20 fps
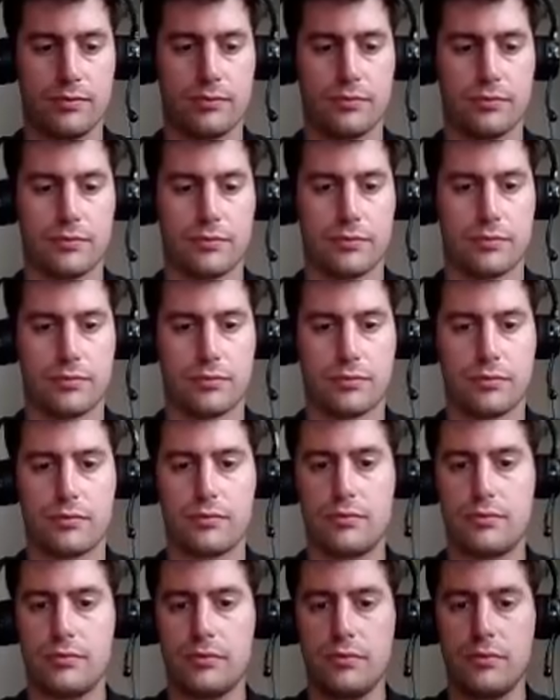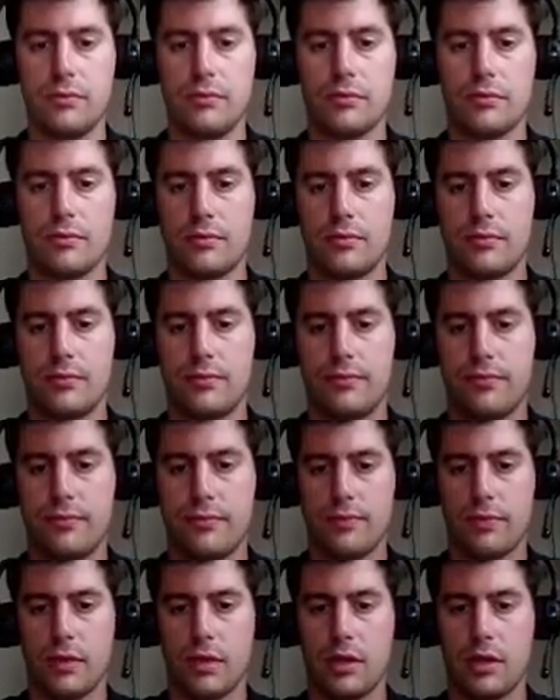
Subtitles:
No one is speaking in this clip.